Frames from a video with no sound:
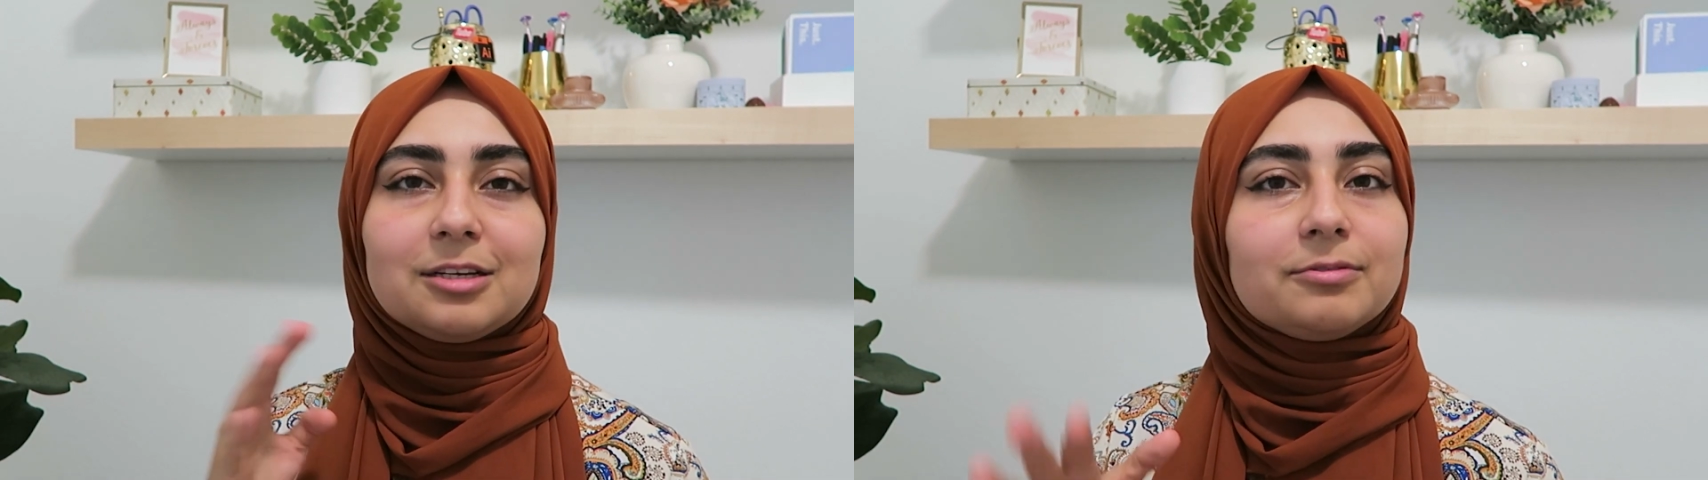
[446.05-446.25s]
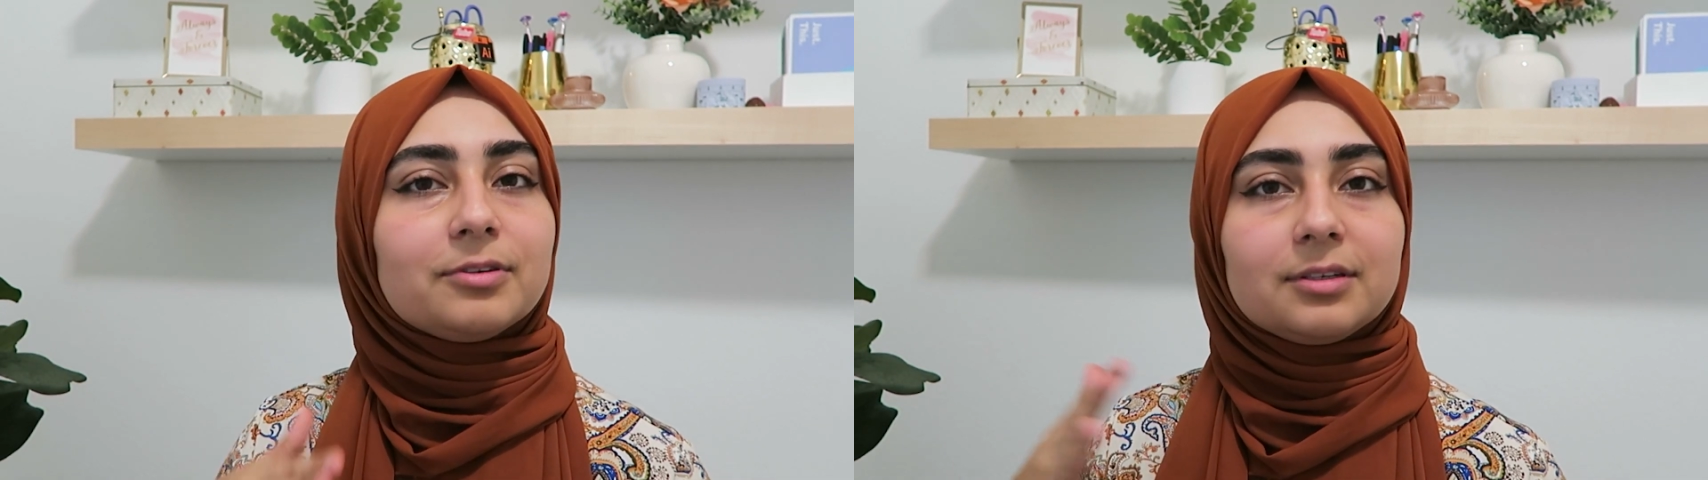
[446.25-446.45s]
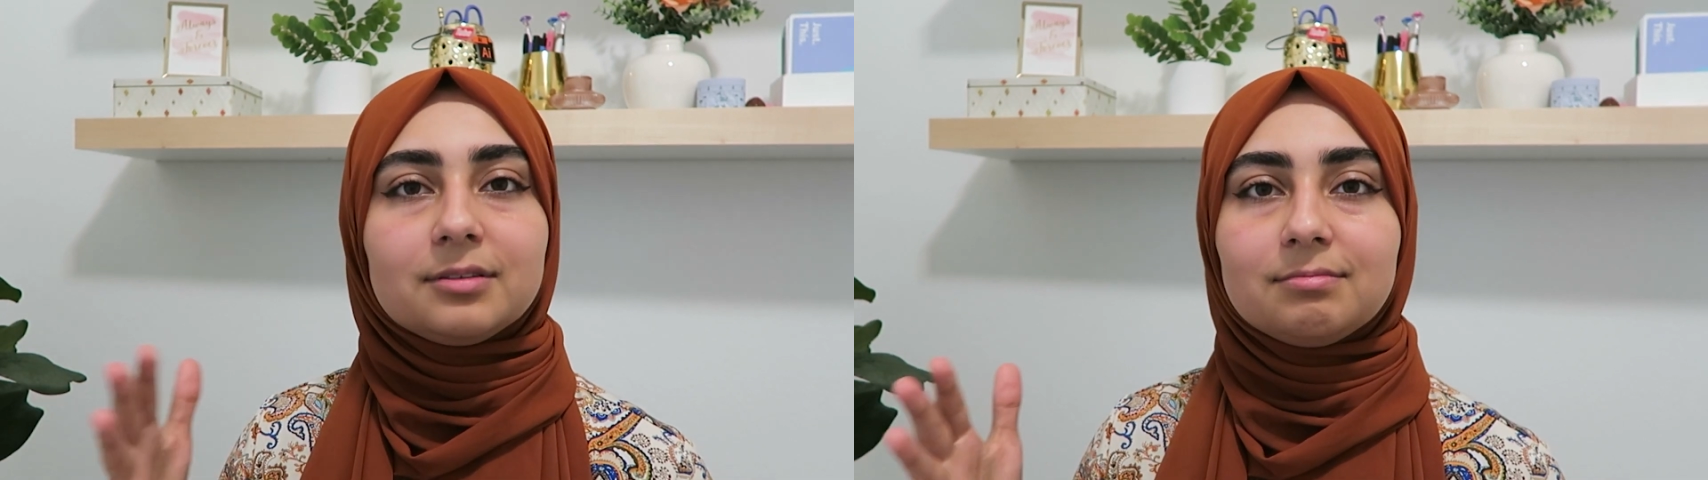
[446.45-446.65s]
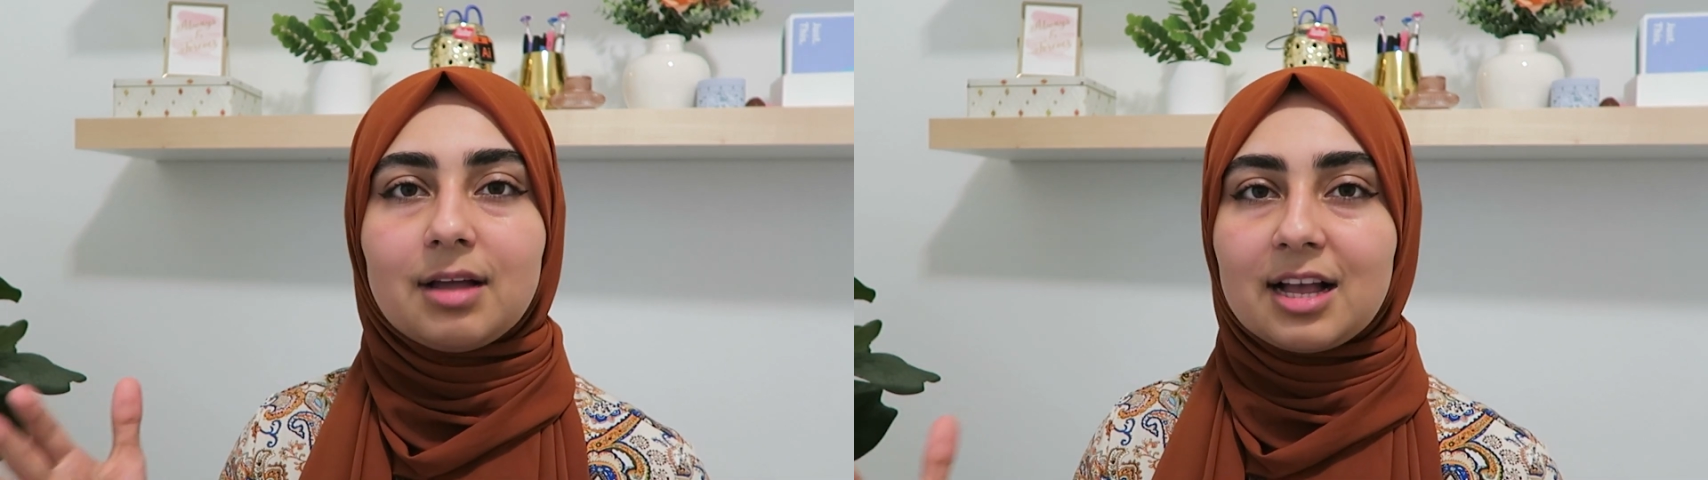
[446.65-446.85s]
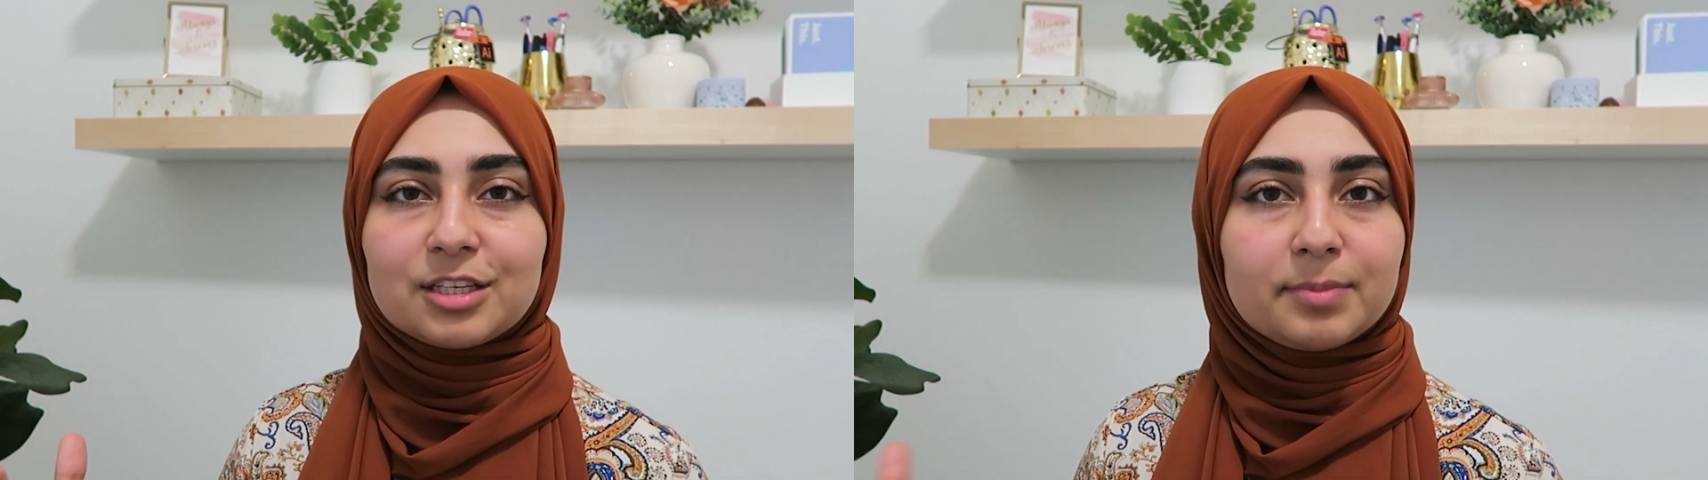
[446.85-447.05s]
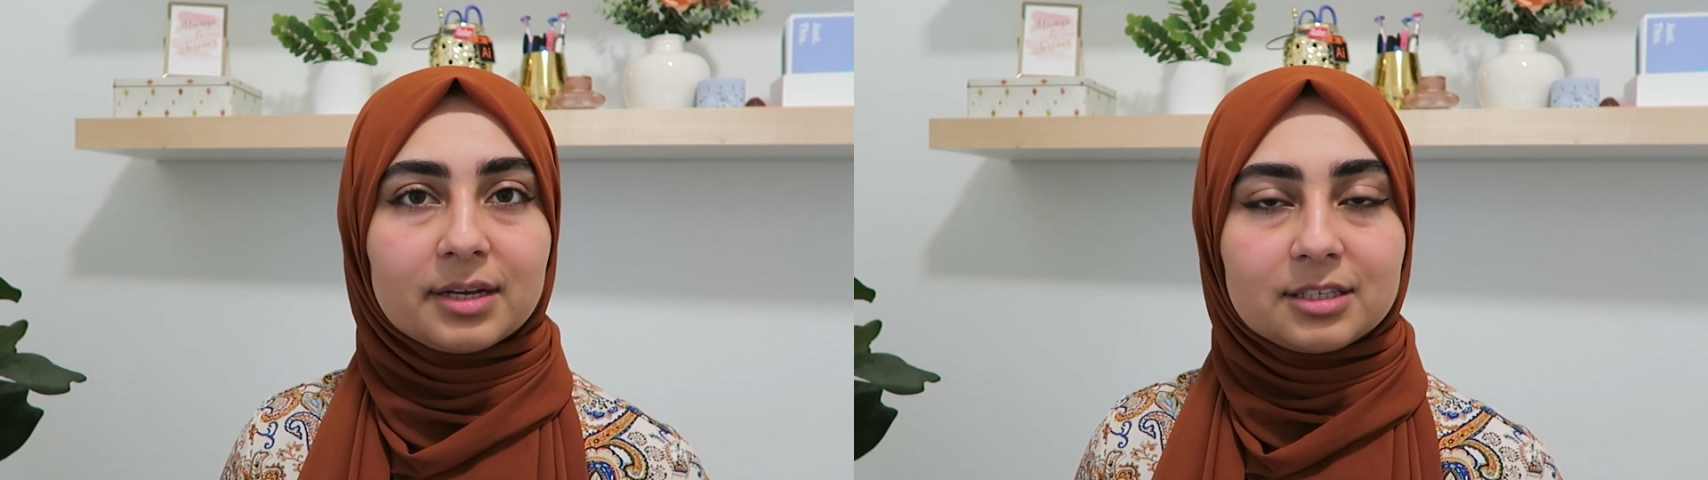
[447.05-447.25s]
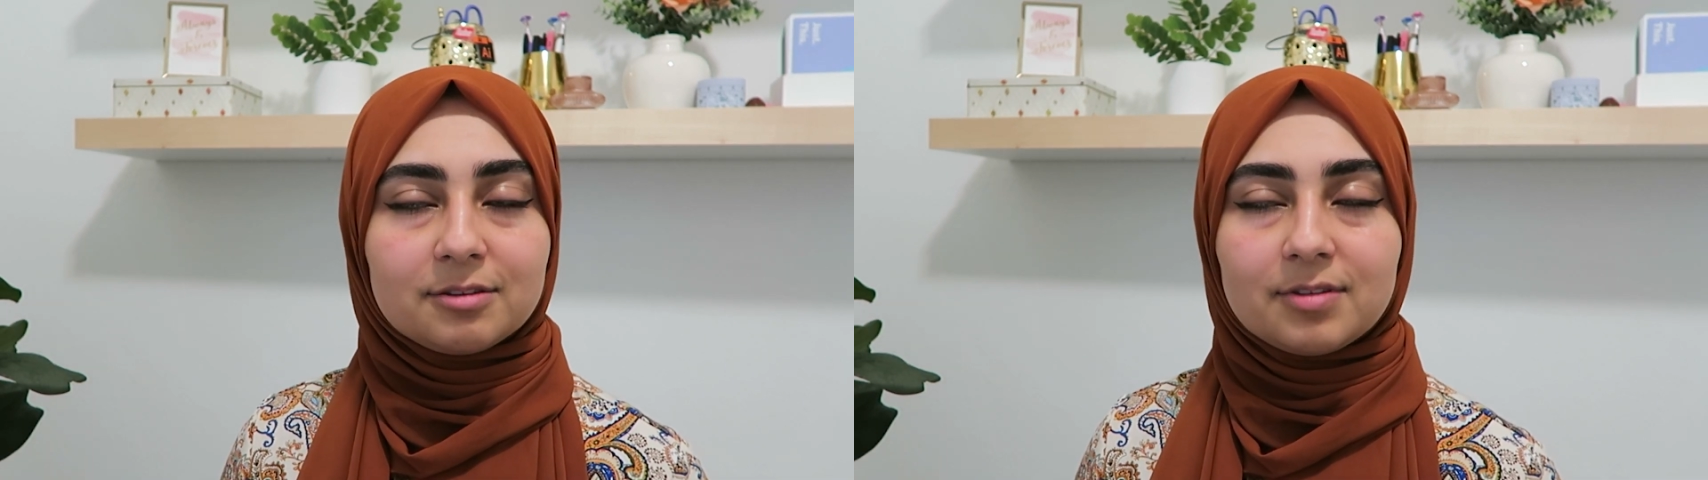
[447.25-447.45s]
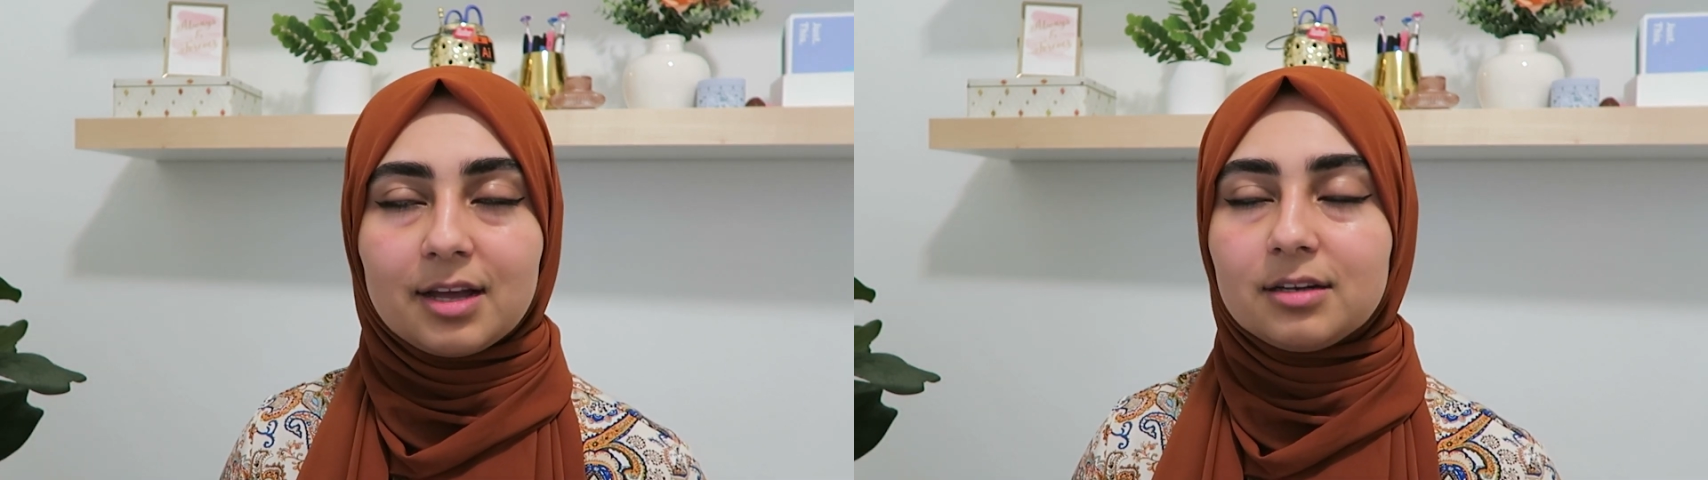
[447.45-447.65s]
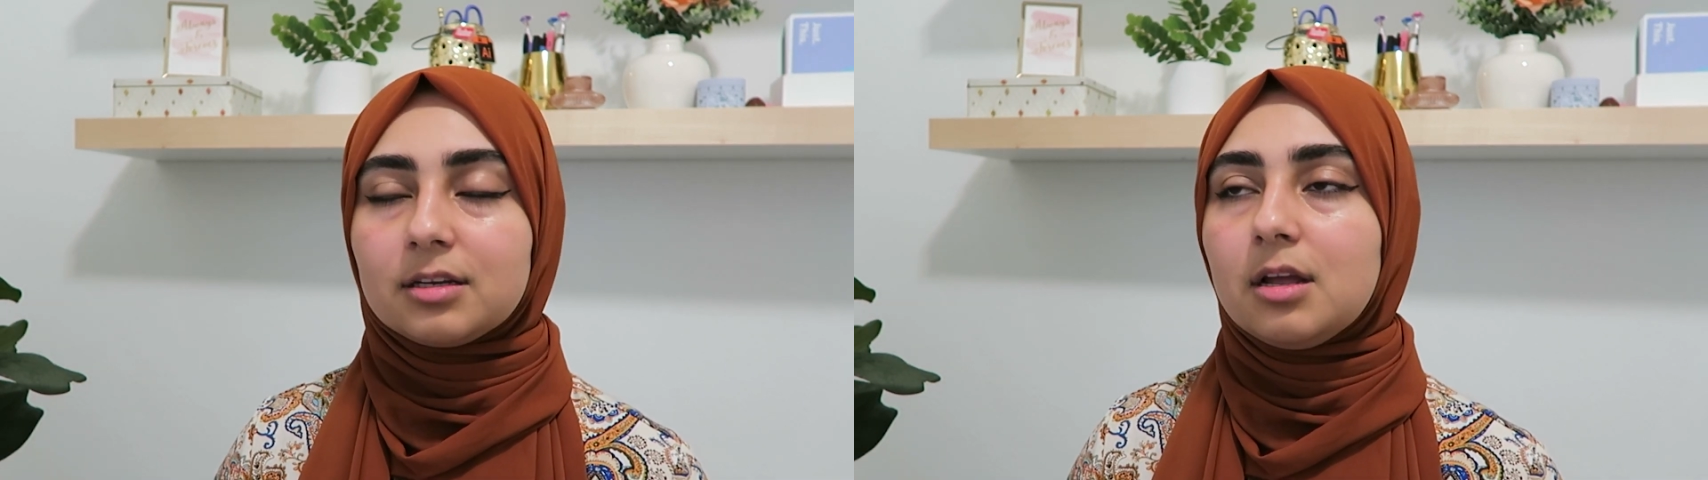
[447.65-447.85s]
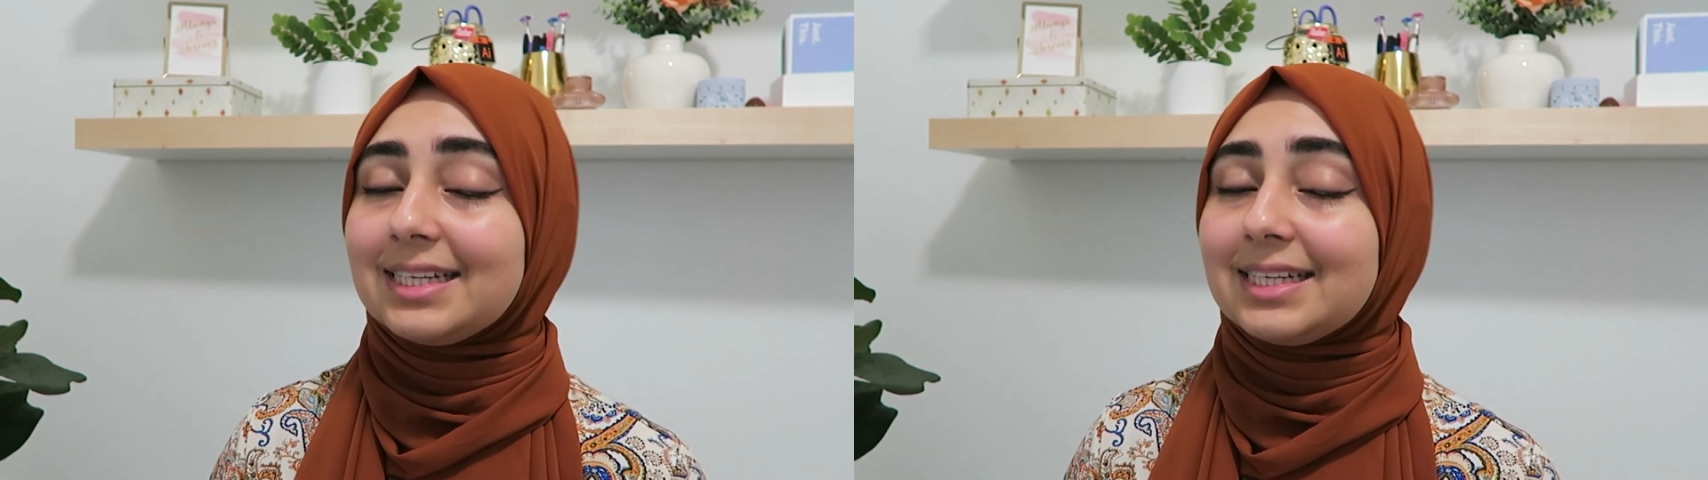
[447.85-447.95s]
different aspects of that.